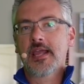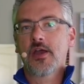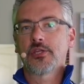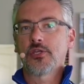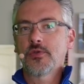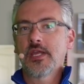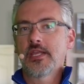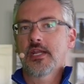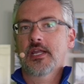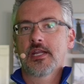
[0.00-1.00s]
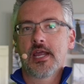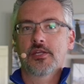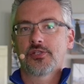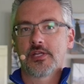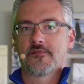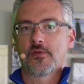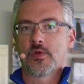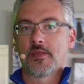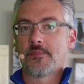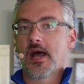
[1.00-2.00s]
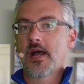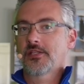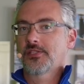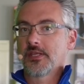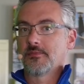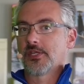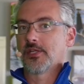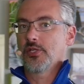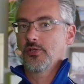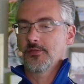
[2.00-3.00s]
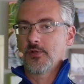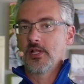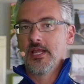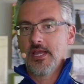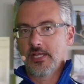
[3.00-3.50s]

how you can get a connection even when the box seems unusable,